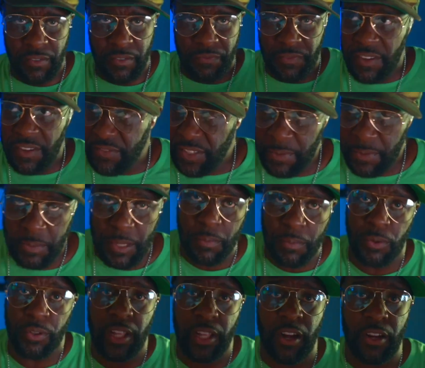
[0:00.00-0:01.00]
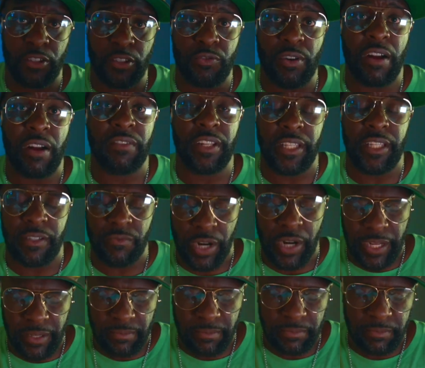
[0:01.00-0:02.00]
50 people that are traveling,
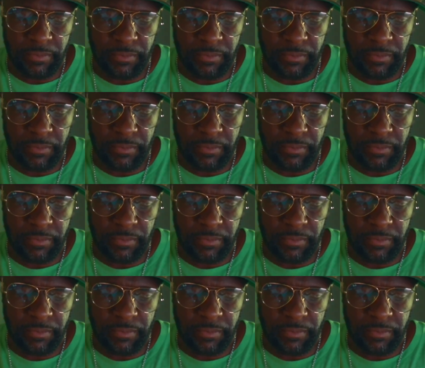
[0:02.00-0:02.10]
right?